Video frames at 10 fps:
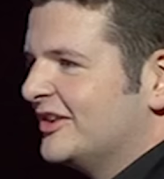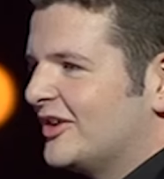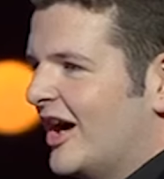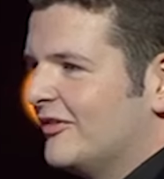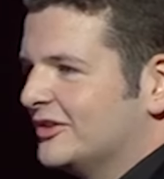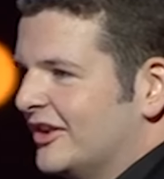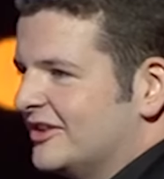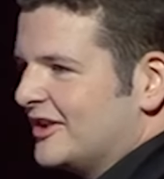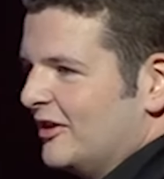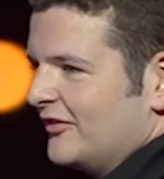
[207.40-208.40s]
travel down
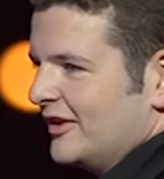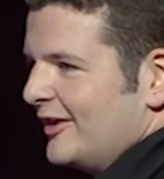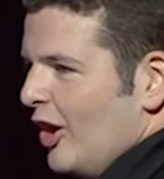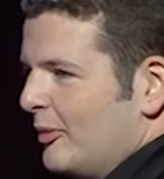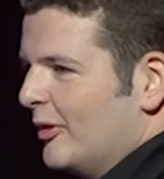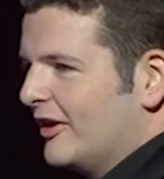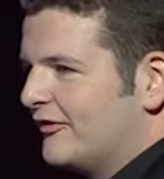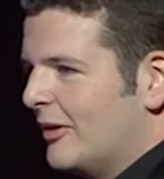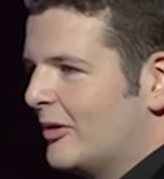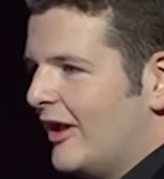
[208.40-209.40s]
south and you tell people you're
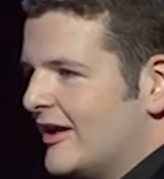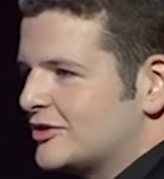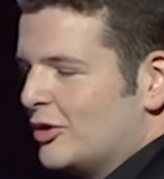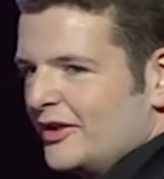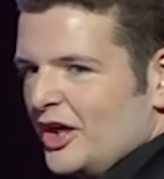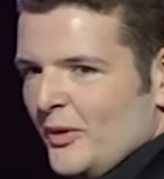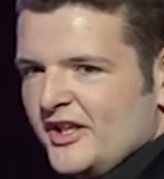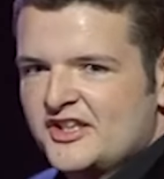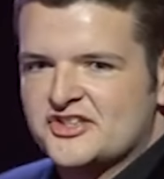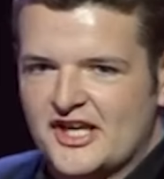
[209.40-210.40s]
from Glasgow, they get
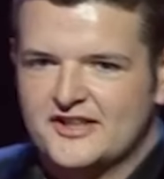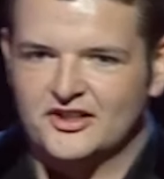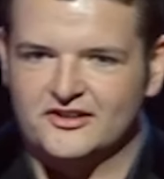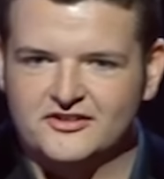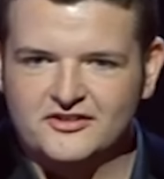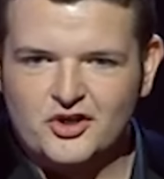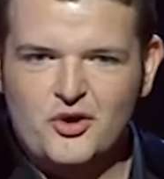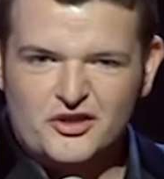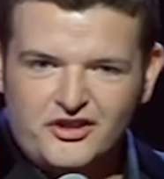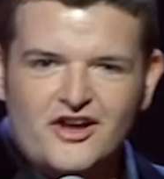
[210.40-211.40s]
quite excited. They
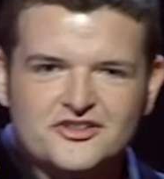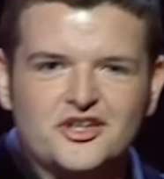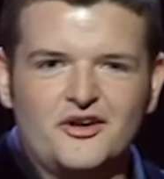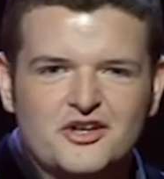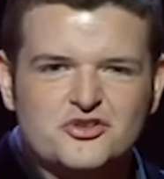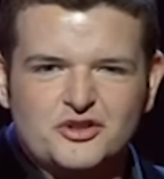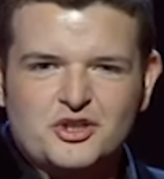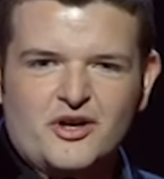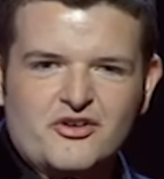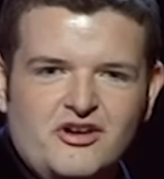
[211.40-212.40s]
go, Glasgow, yeah, it's
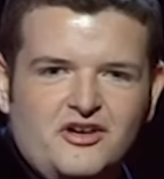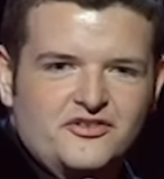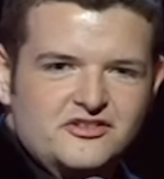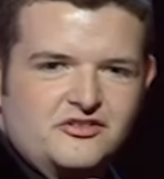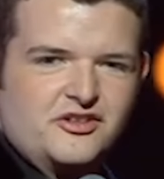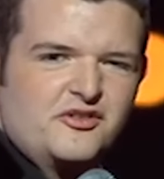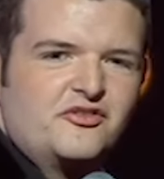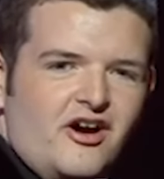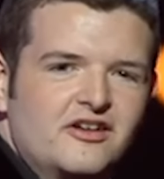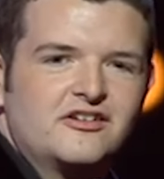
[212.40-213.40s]
really quite rough, isn't it? Really
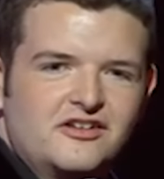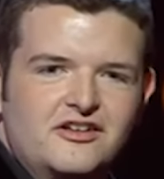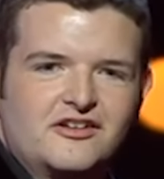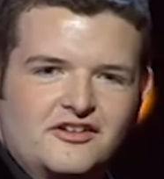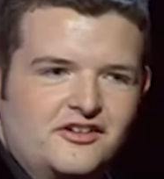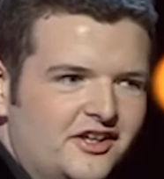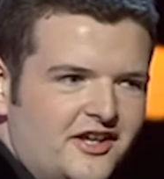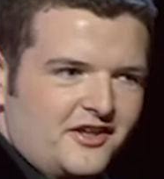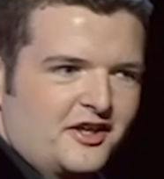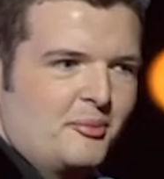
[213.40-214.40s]
violent, yeah. And you
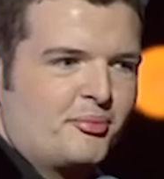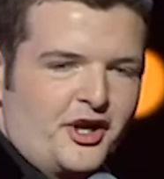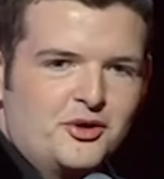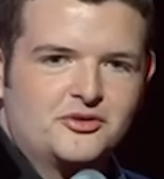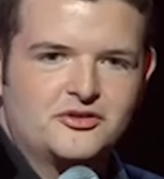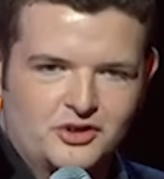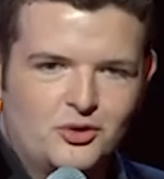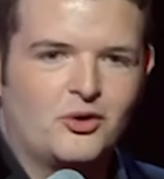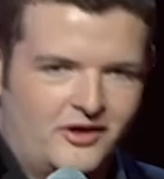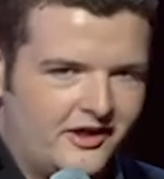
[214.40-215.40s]
kind of get proud. And you go,
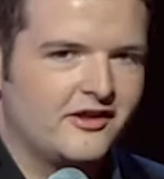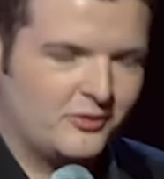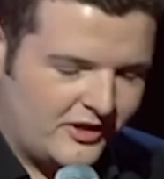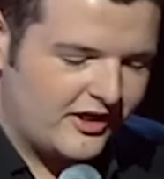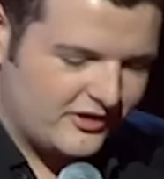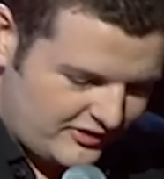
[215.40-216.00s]
oh, aye, oh, aye.